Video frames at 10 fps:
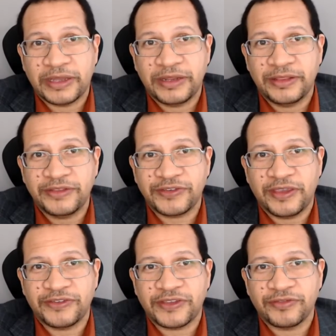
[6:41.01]
And in this
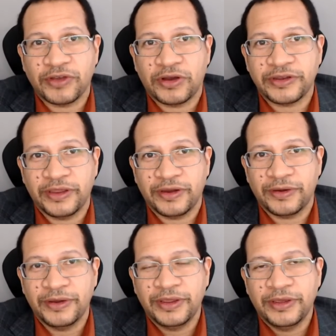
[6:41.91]
case, I've got
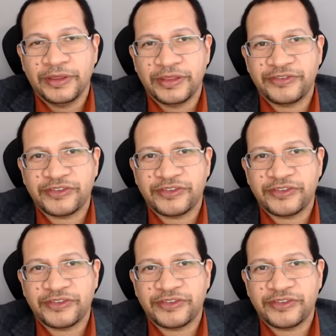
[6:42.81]
here the